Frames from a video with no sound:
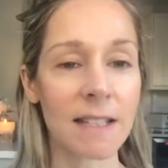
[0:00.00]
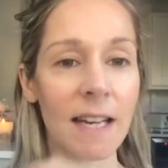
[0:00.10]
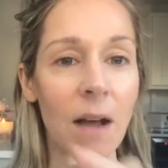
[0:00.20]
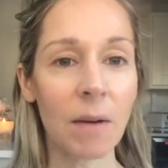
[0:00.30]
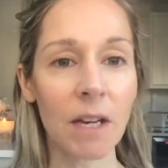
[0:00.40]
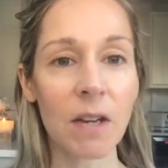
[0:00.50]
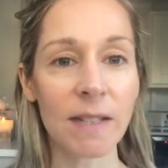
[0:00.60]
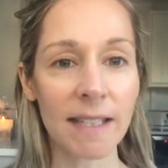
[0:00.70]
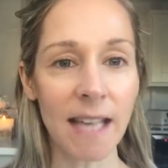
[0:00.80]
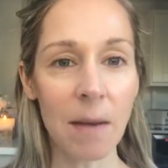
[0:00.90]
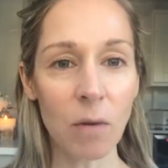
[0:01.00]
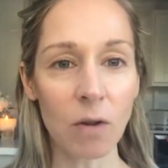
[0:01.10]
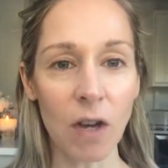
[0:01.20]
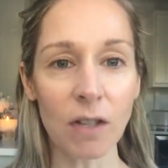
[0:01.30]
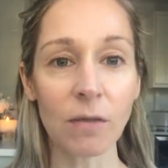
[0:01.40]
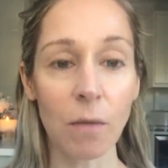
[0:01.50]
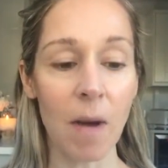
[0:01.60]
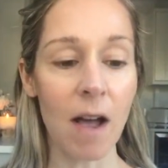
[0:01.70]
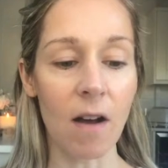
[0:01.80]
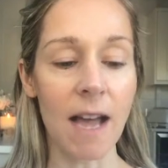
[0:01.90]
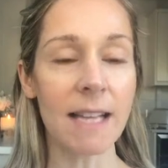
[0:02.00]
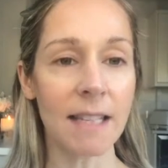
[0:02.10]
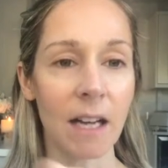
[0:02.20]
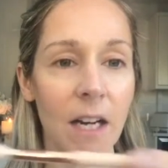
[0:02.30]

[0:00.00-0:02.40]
So now I'm going to use the same product for my eyes.